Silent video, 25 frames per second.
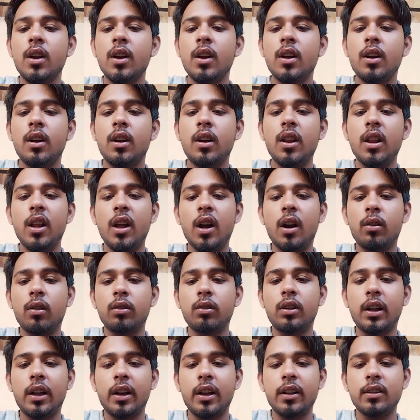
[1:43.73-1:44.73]

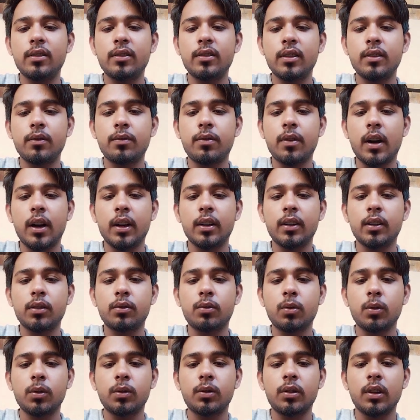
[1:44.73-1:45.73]
layout. The reason for the
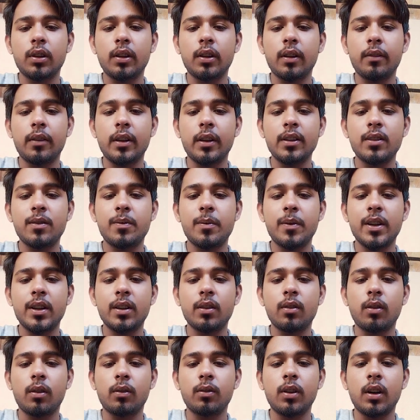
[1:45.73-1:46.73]
social the
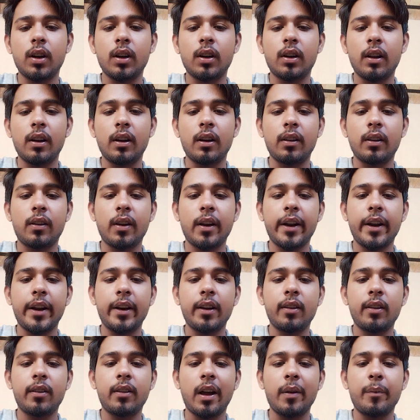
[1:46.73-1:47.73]
ways of the
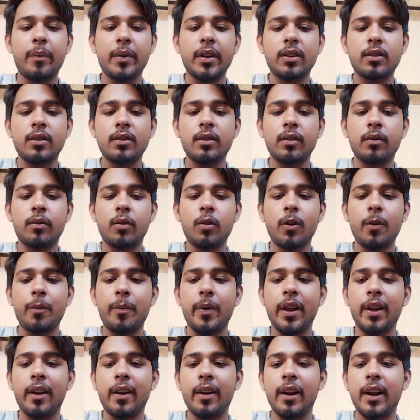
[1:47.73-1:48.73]
trained typist would
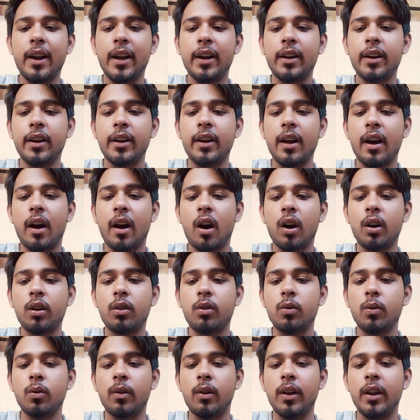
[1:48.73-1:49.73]
be related on
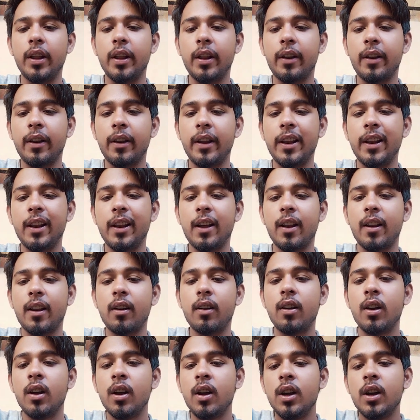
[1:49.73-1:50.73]
to
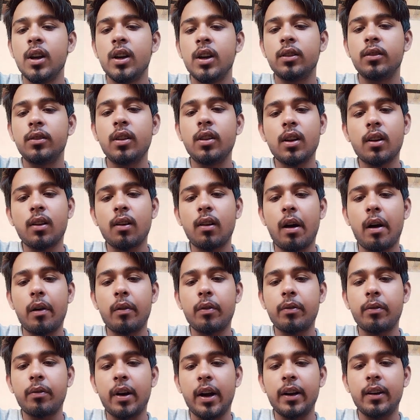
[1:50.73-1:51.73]
relearn their
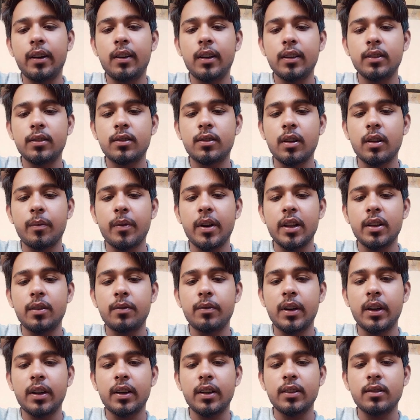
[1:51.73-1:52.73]
craft. Whitelist the
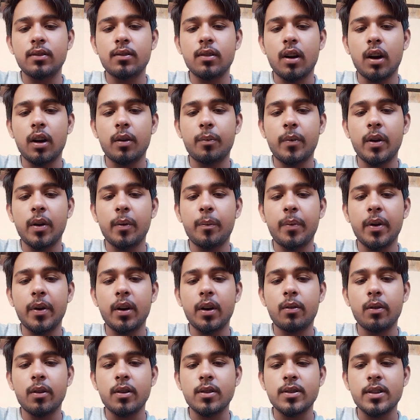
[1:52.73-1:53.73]
management is not
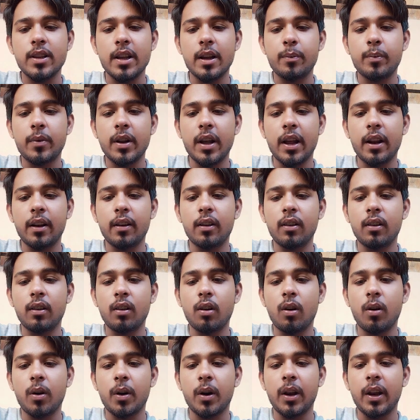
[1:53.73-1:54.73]
prepared to accept and
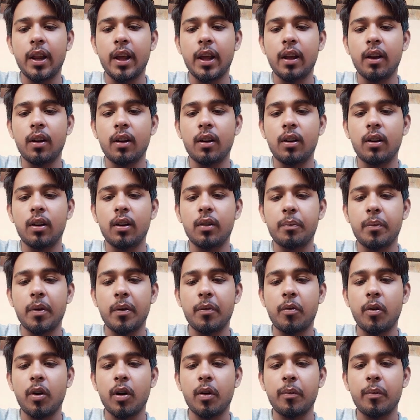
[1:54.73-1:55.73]
learning
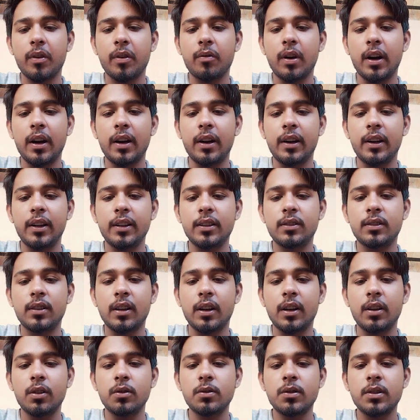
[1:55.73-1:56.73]
performance. Whitelist
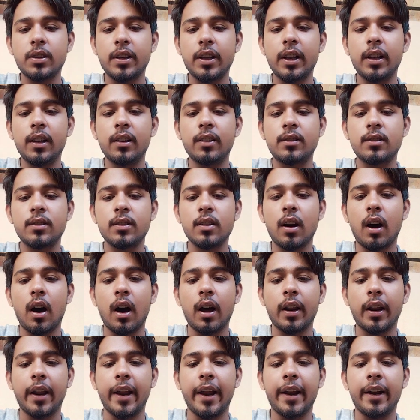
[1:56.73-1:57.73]
the new skills
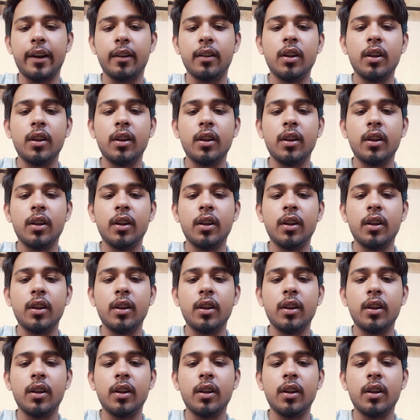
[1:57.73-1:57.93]
are gained.